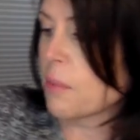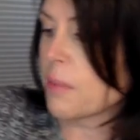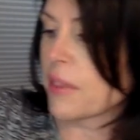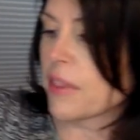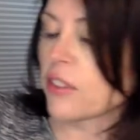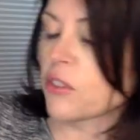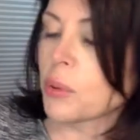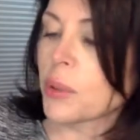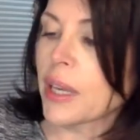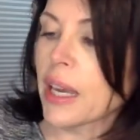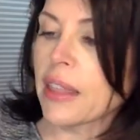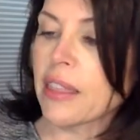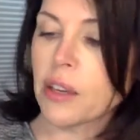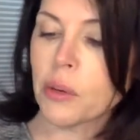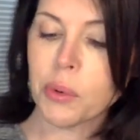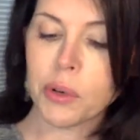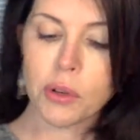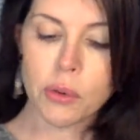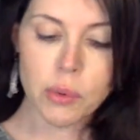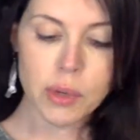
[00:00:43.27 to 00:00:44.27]
this week I
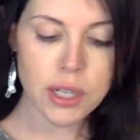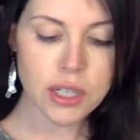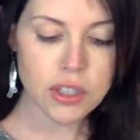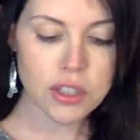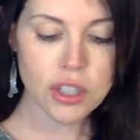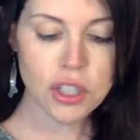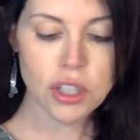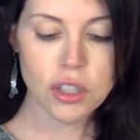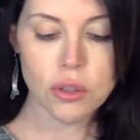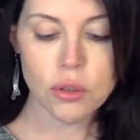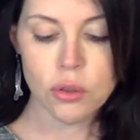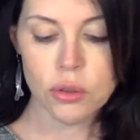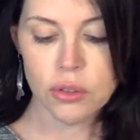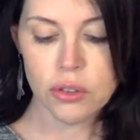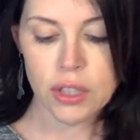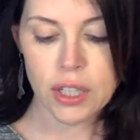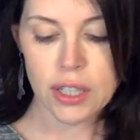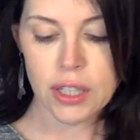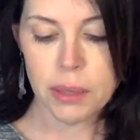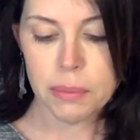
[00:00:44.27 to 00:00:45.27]
think we're going to
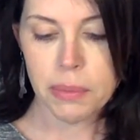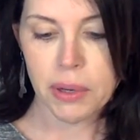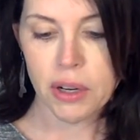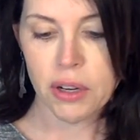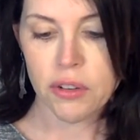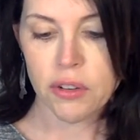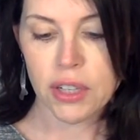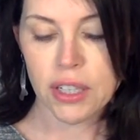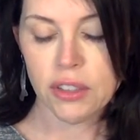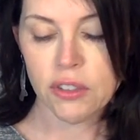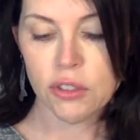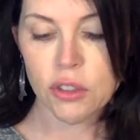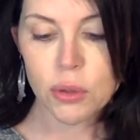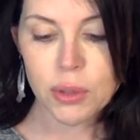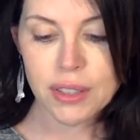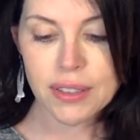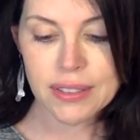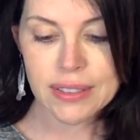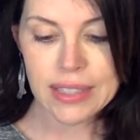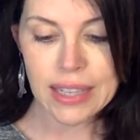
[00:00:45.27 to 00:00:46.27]
use Colette Baron-Reid's
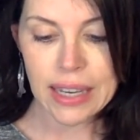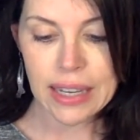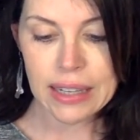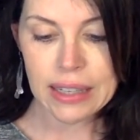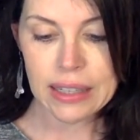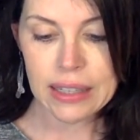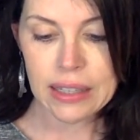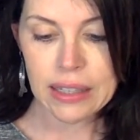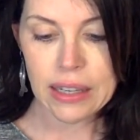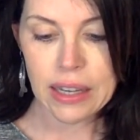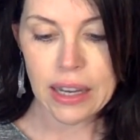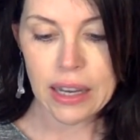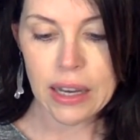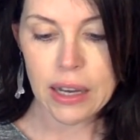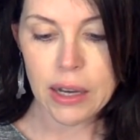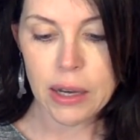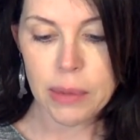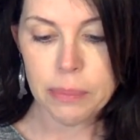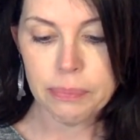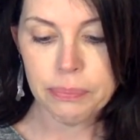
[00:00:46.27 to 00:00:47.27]
newest deck,
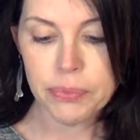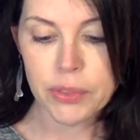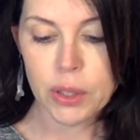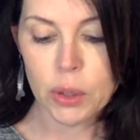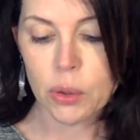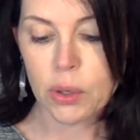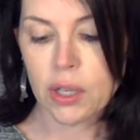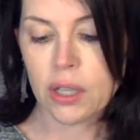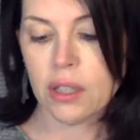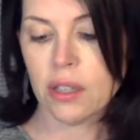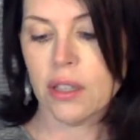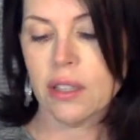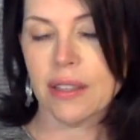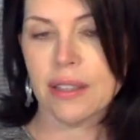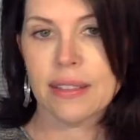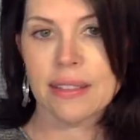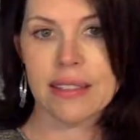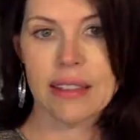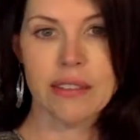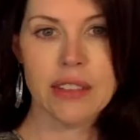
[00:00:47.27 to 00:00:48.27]
the Oracle of
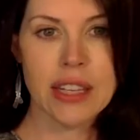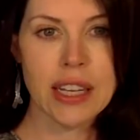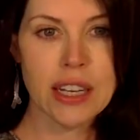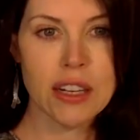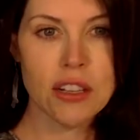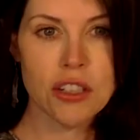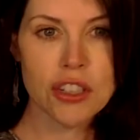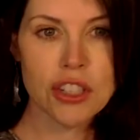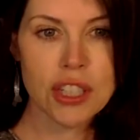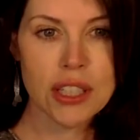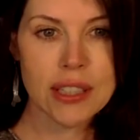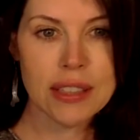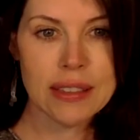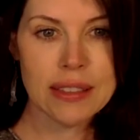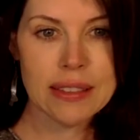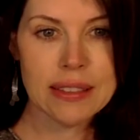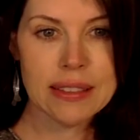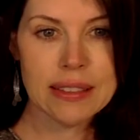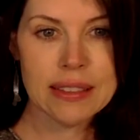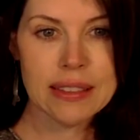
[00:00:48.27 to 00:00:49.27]
the Seven
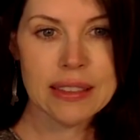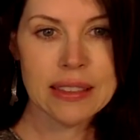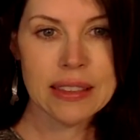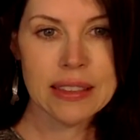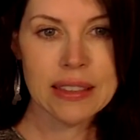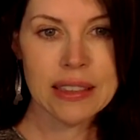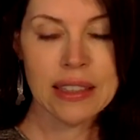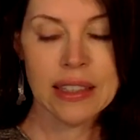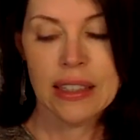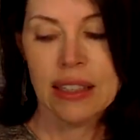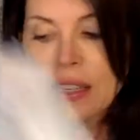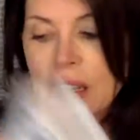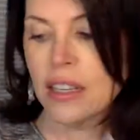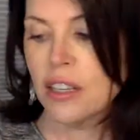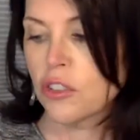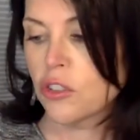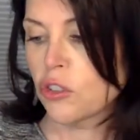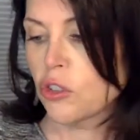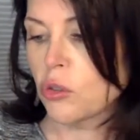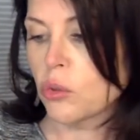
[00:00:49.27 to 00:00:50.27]
Energies,
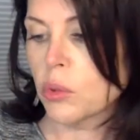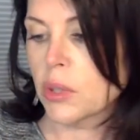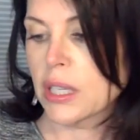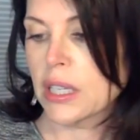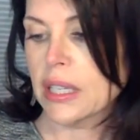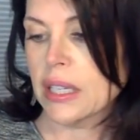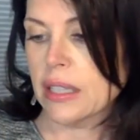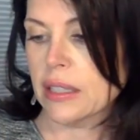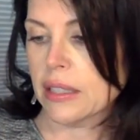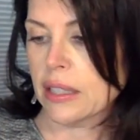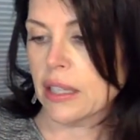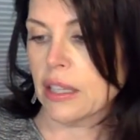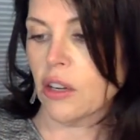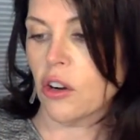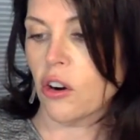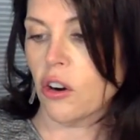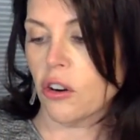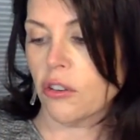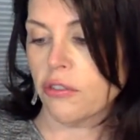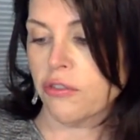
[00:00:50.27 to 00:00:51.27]
to get a
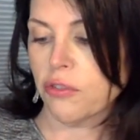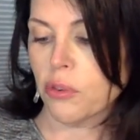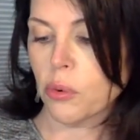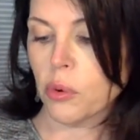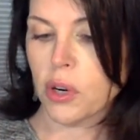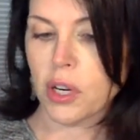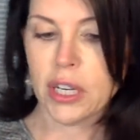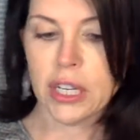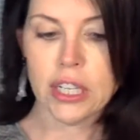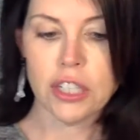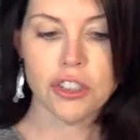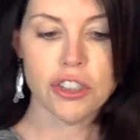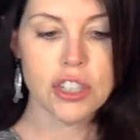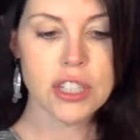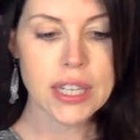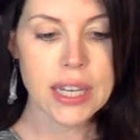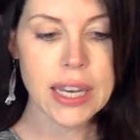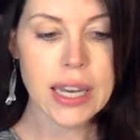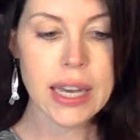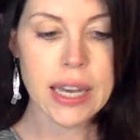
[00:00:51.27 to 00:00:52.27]
card for each
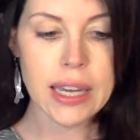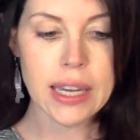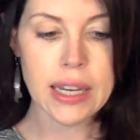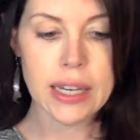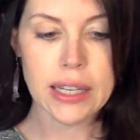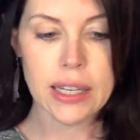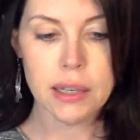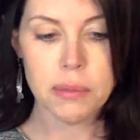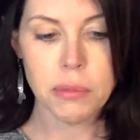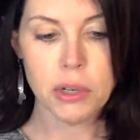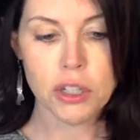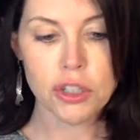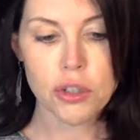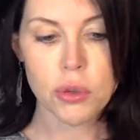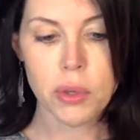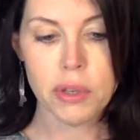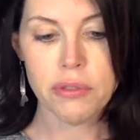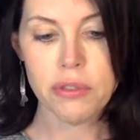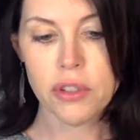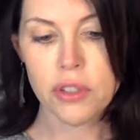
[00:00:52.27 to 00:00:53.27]
day. Again, March
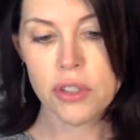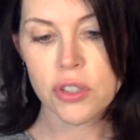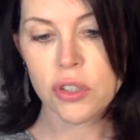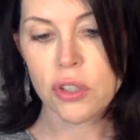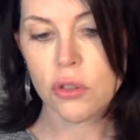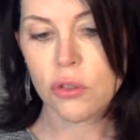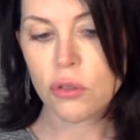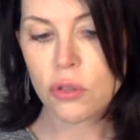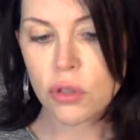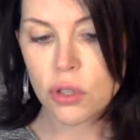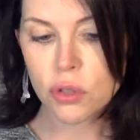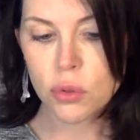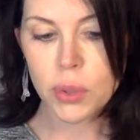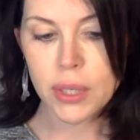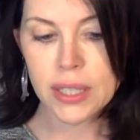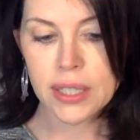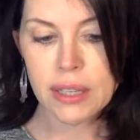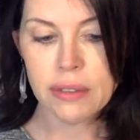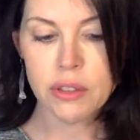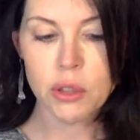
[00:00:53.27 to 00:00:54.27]
21st through the
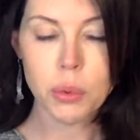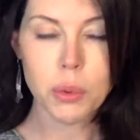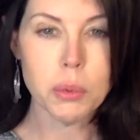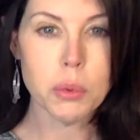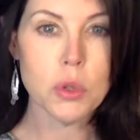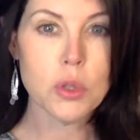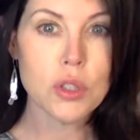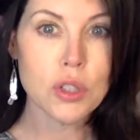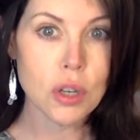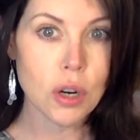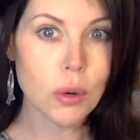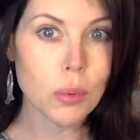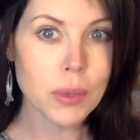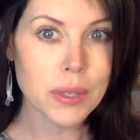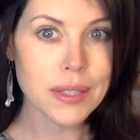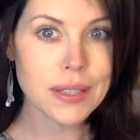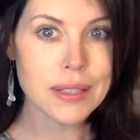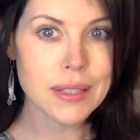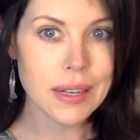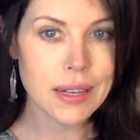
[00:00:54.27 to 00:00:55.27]
27th. We will start
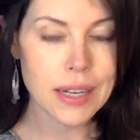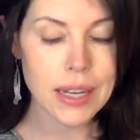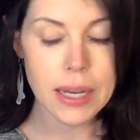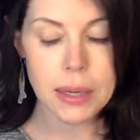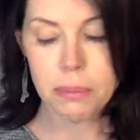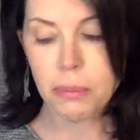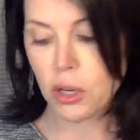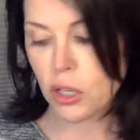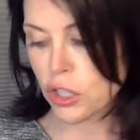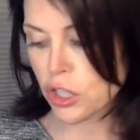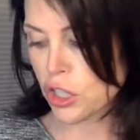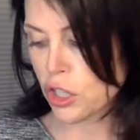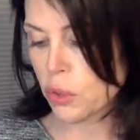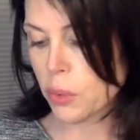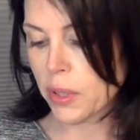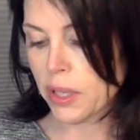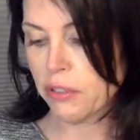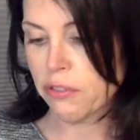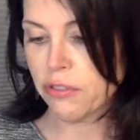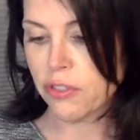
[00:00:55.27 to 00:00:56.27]
with Sunday, March
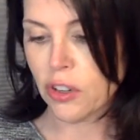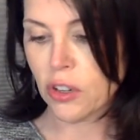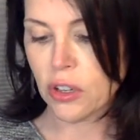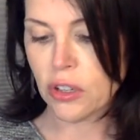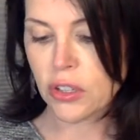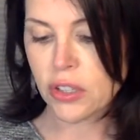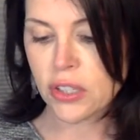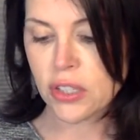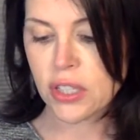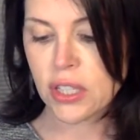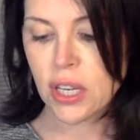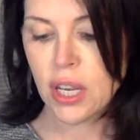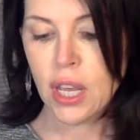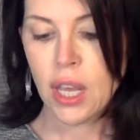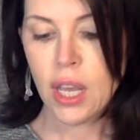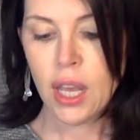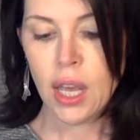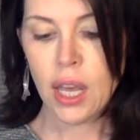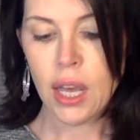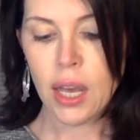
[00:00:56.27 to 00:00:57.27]
21st.
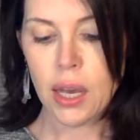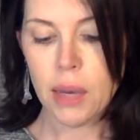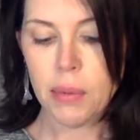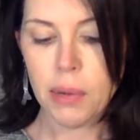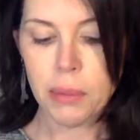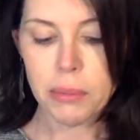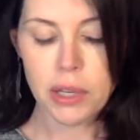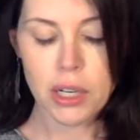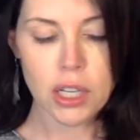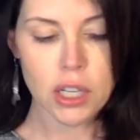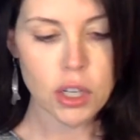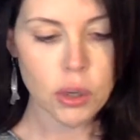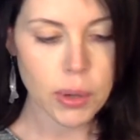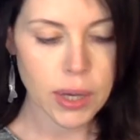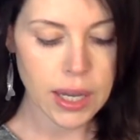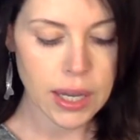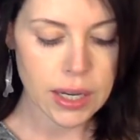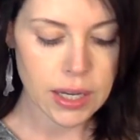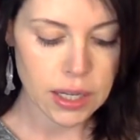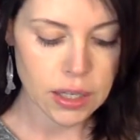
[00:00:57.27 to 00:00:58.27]
I'm going to go
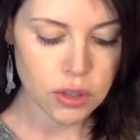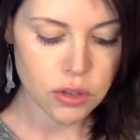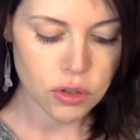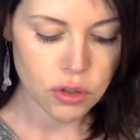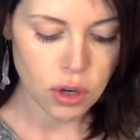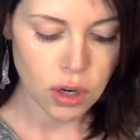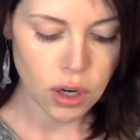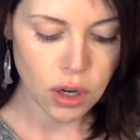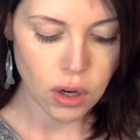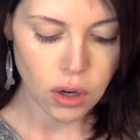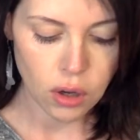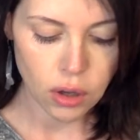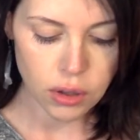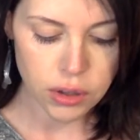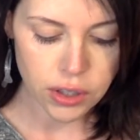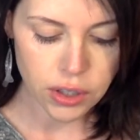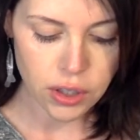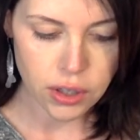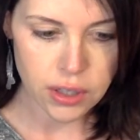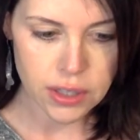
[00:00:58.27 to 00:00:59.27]
ahead and draw all
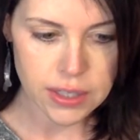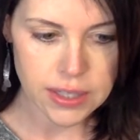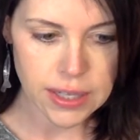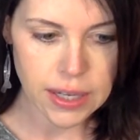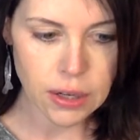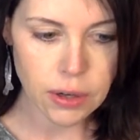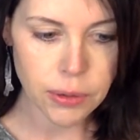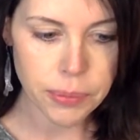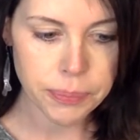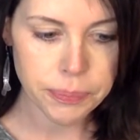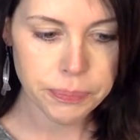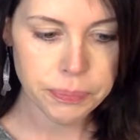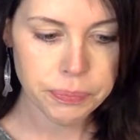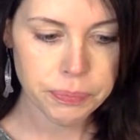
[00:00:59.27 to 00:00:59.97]
the cards out,